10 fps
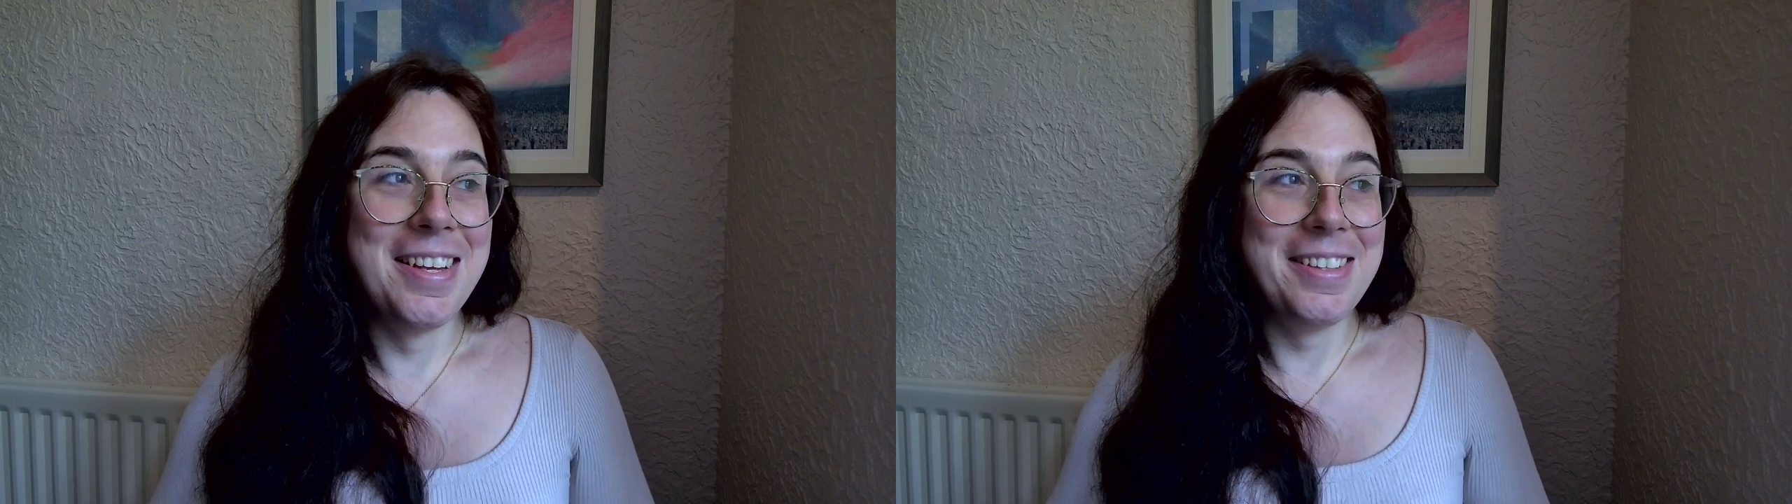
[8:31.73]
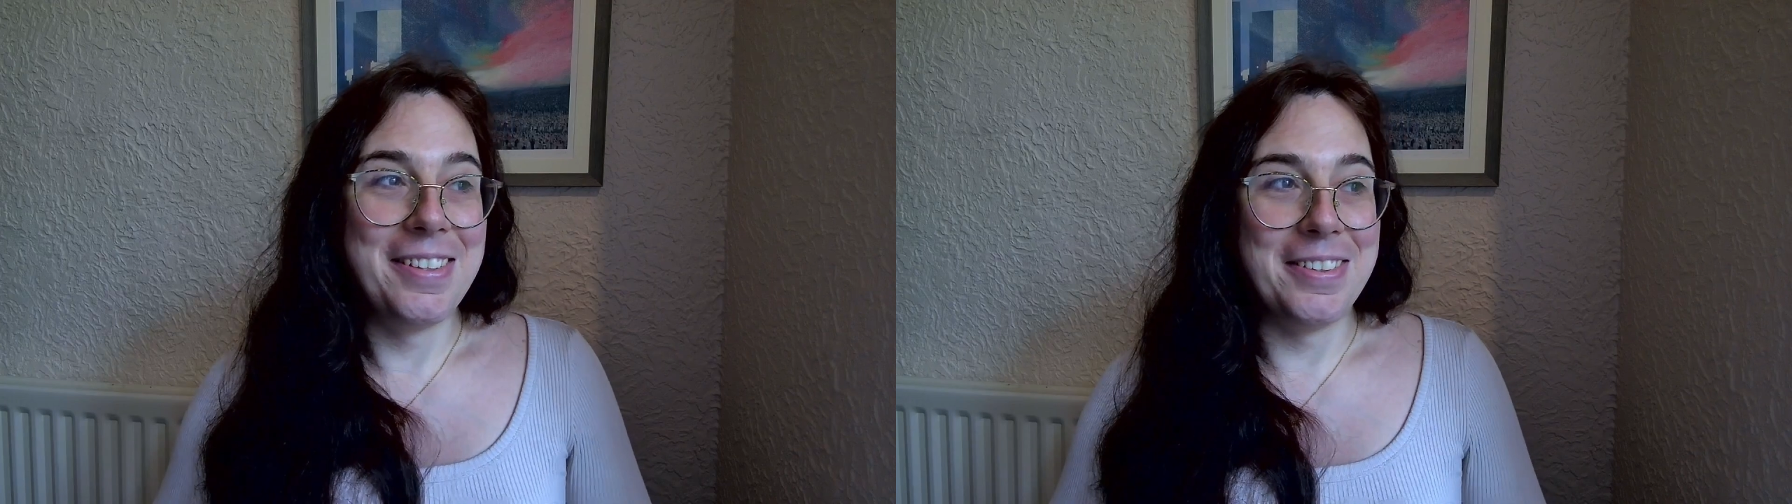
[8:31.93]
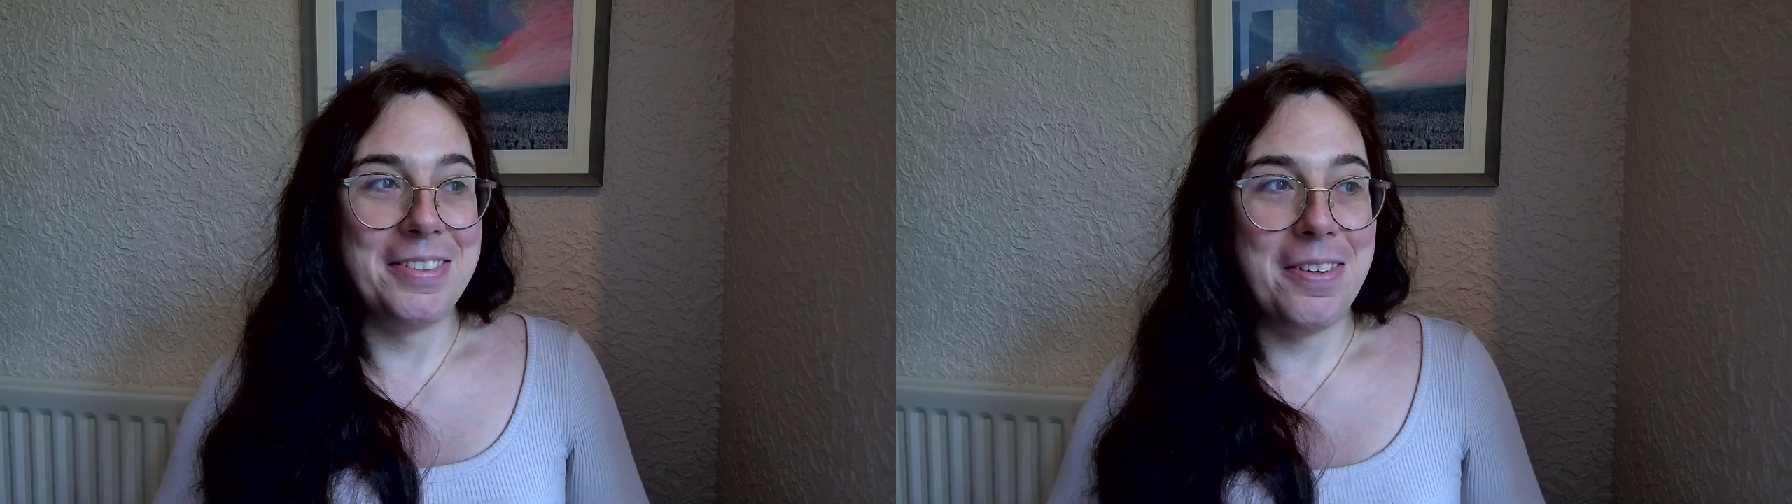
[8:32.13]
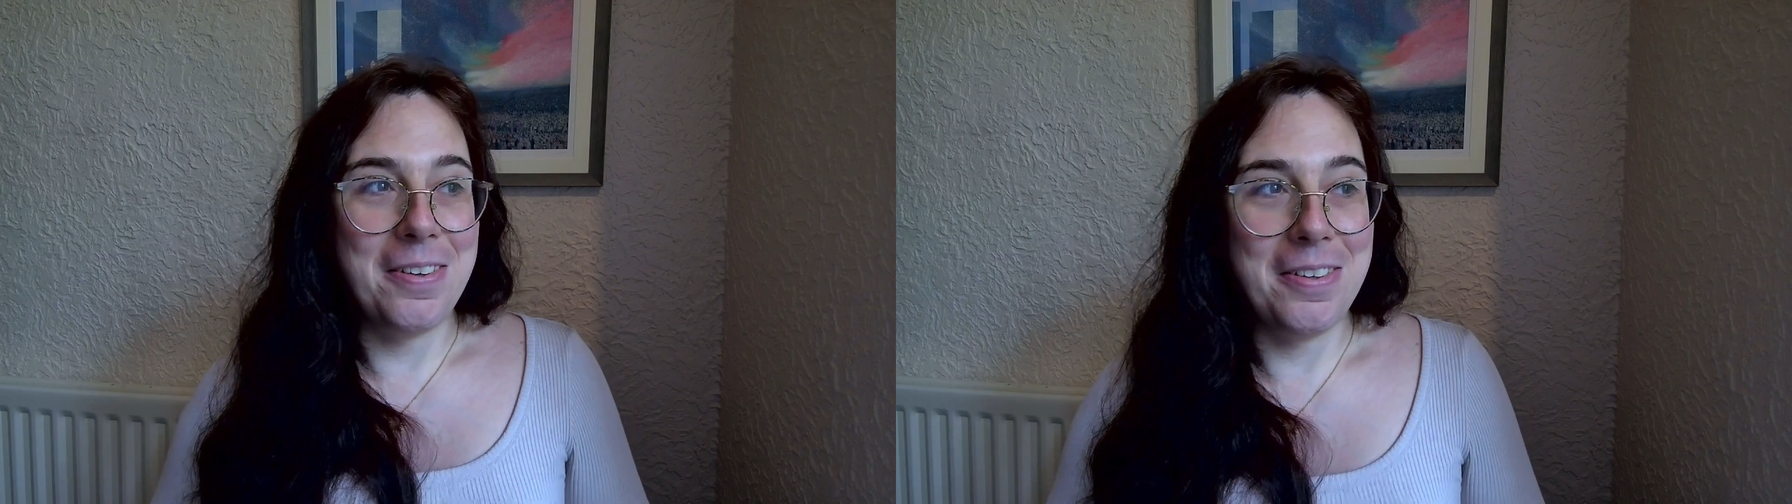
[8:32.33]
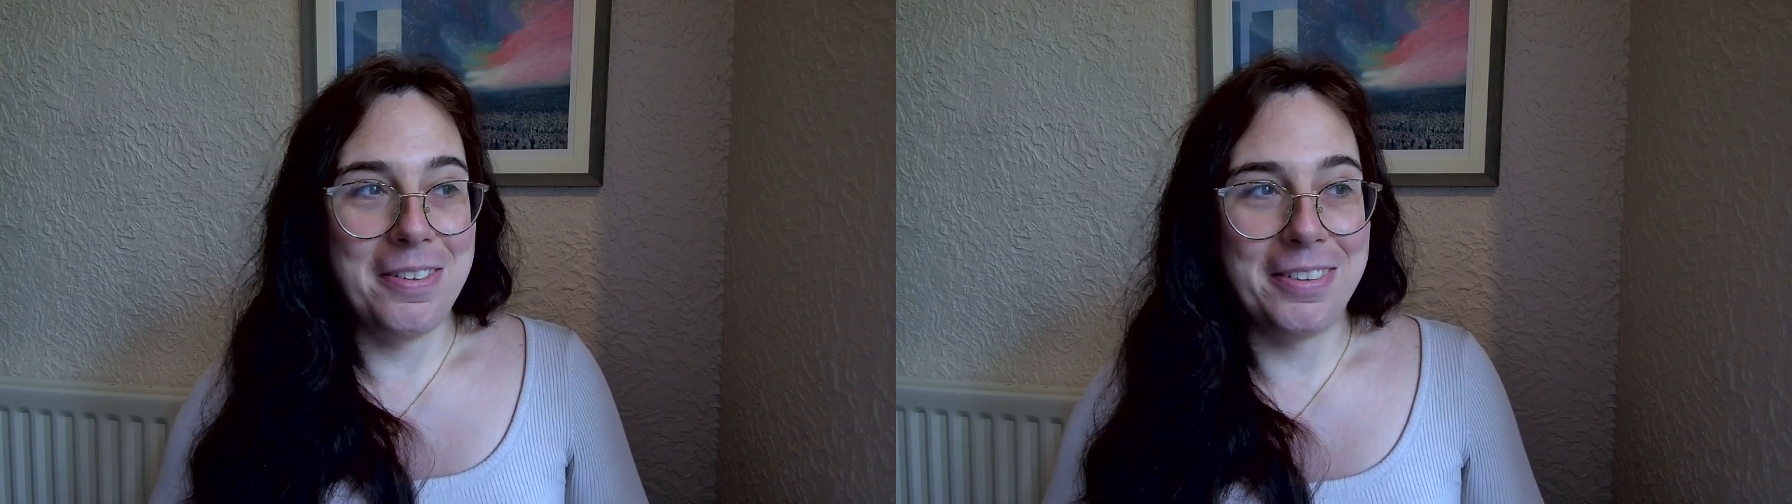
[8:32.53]
So it's
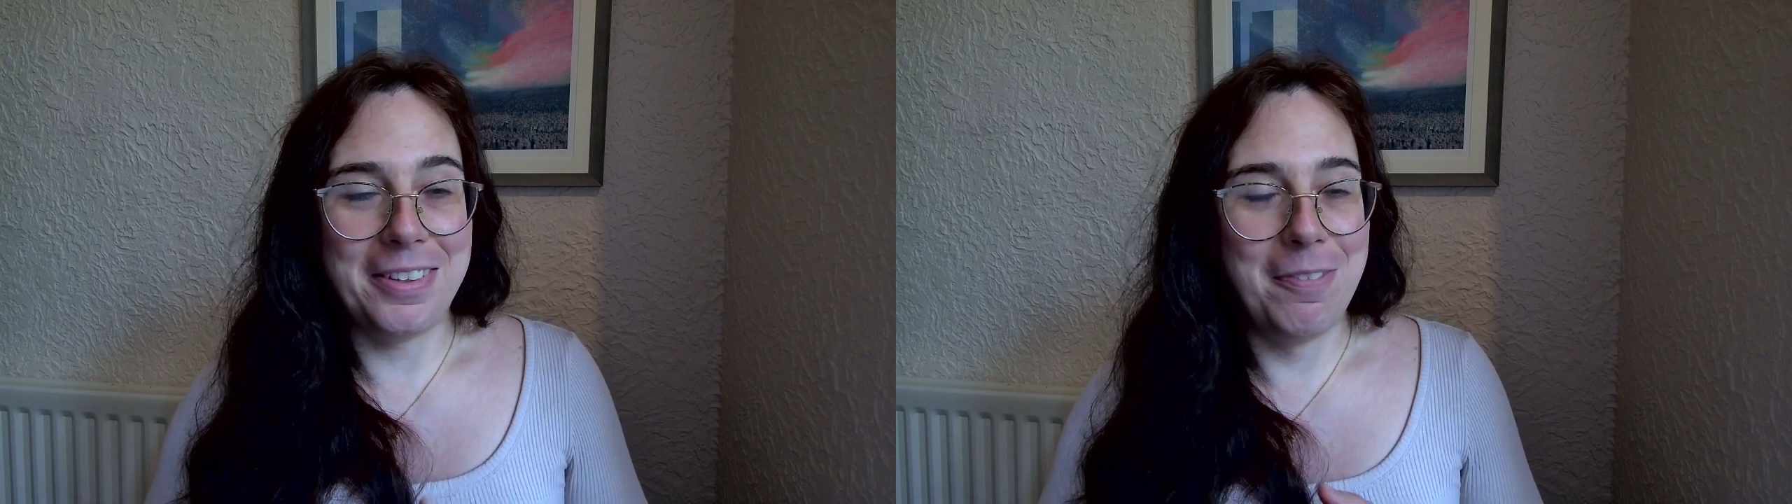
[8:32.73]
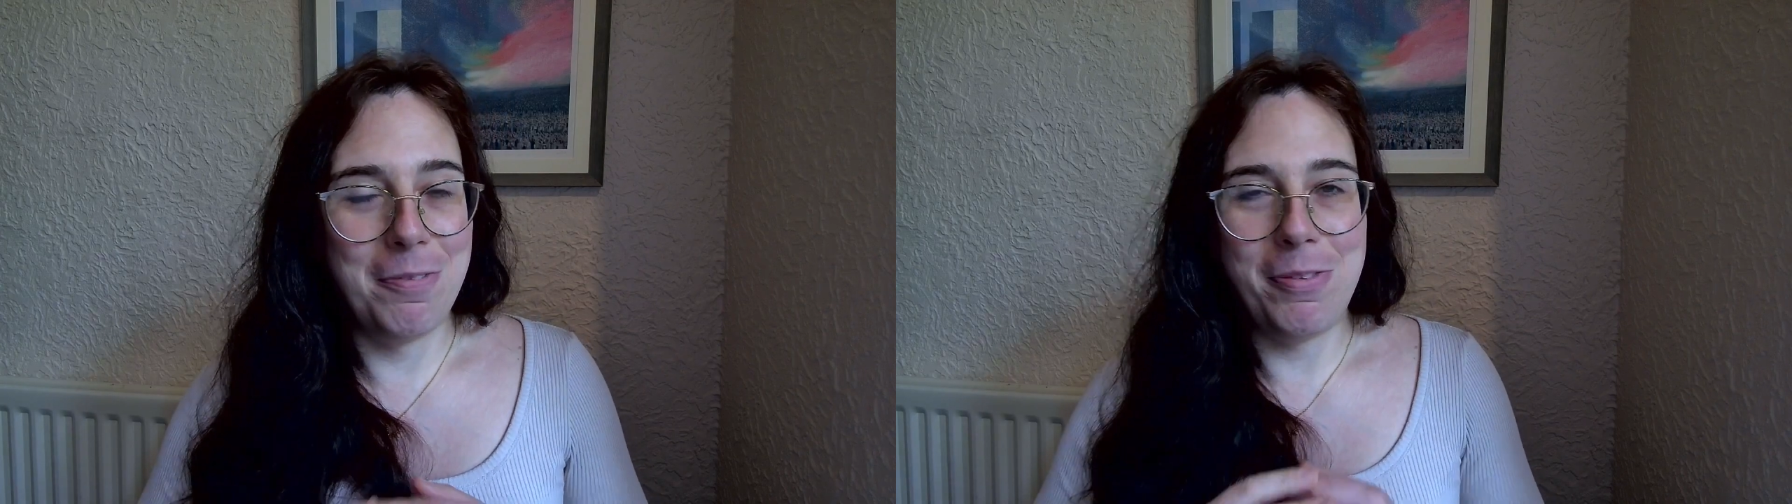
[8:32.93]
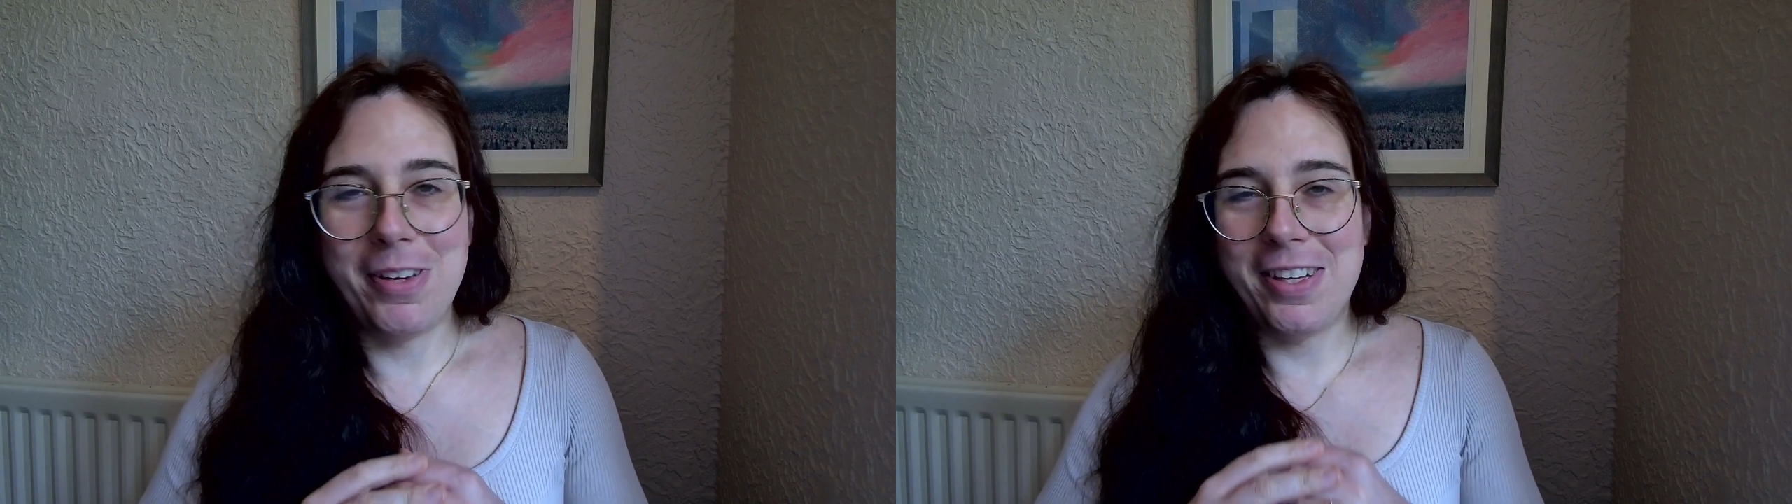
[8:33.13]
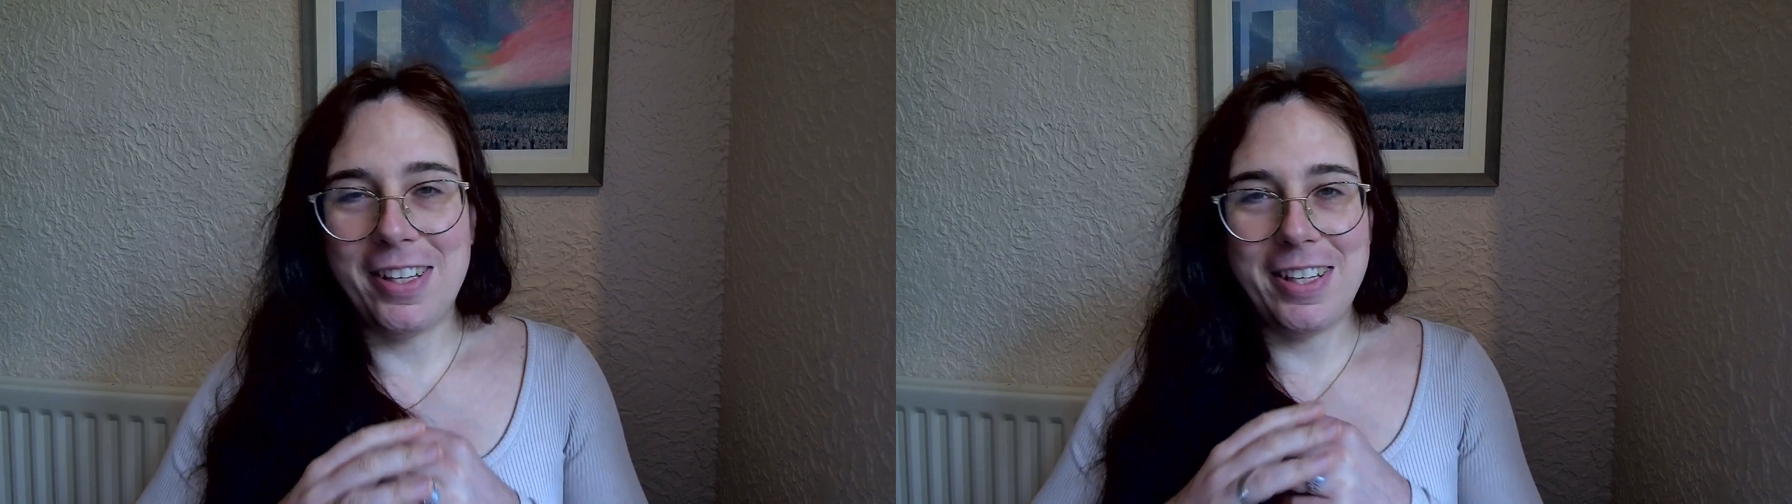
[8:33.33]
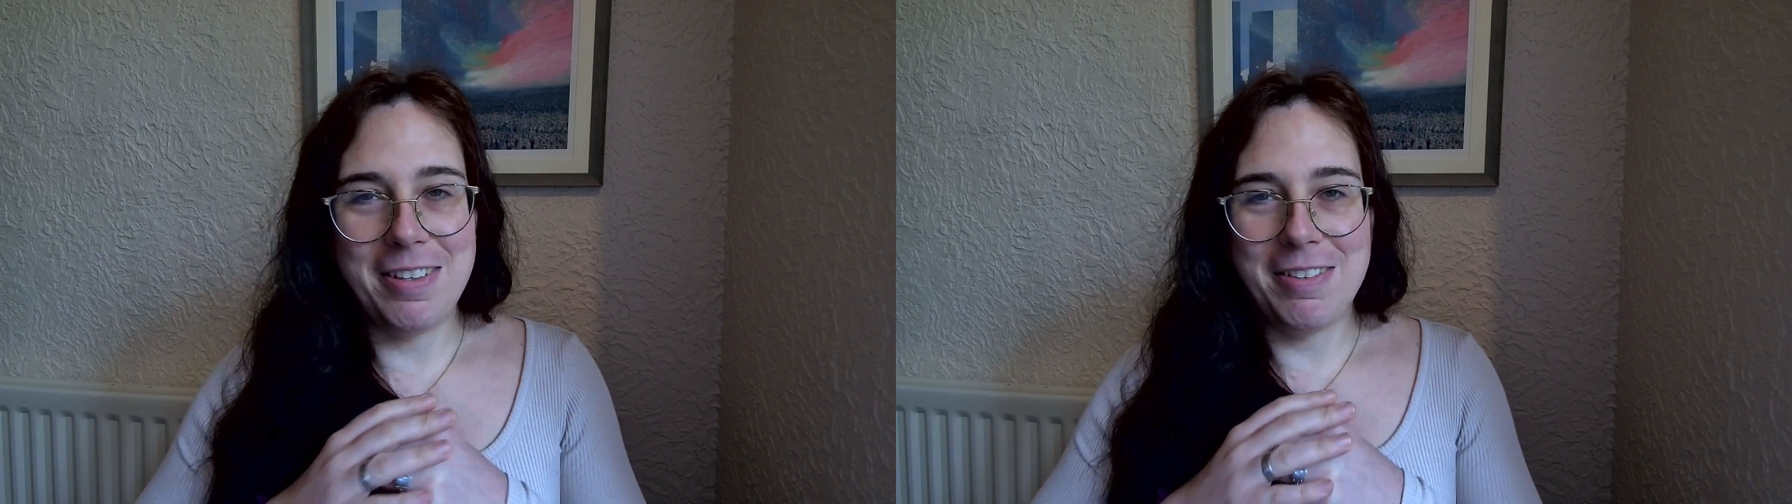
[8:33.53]
not
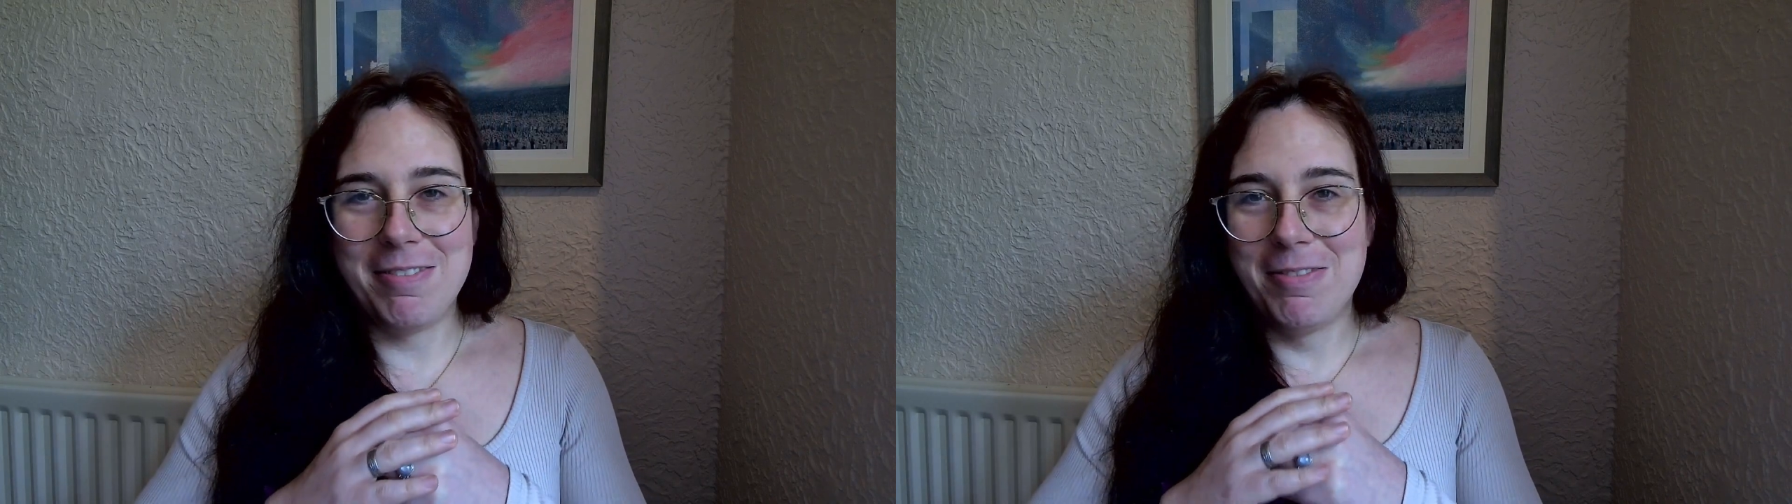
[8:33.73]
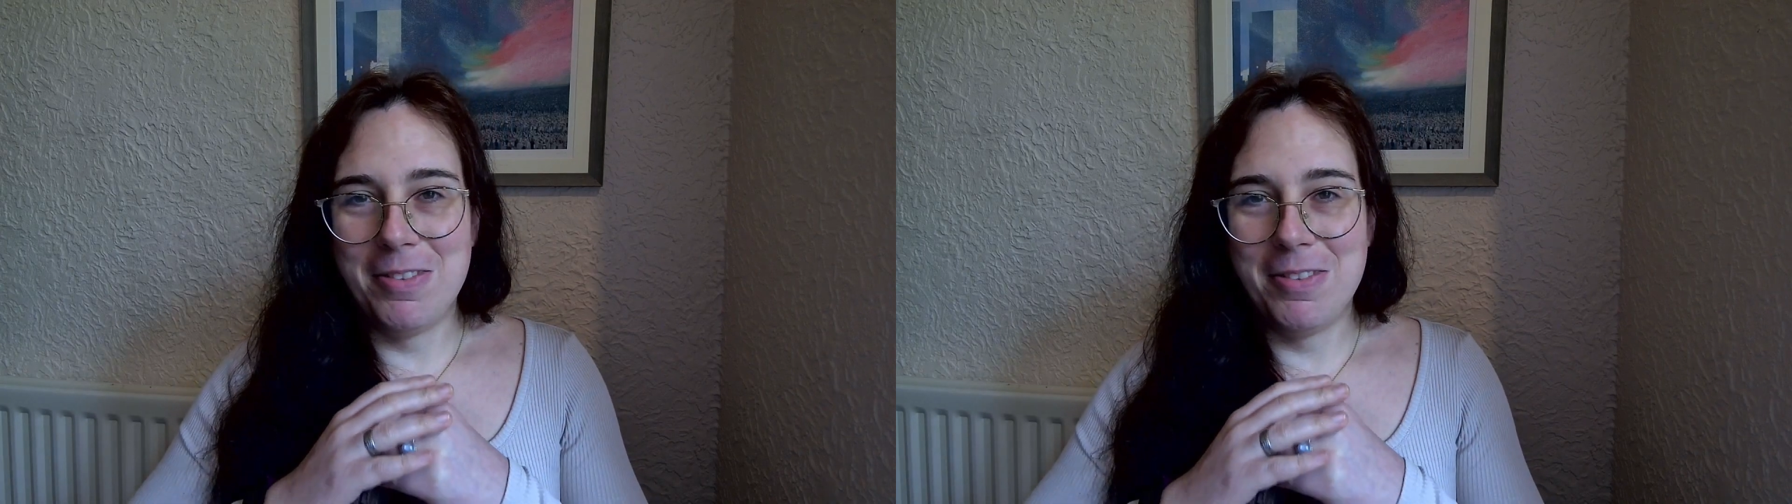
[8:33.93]
completely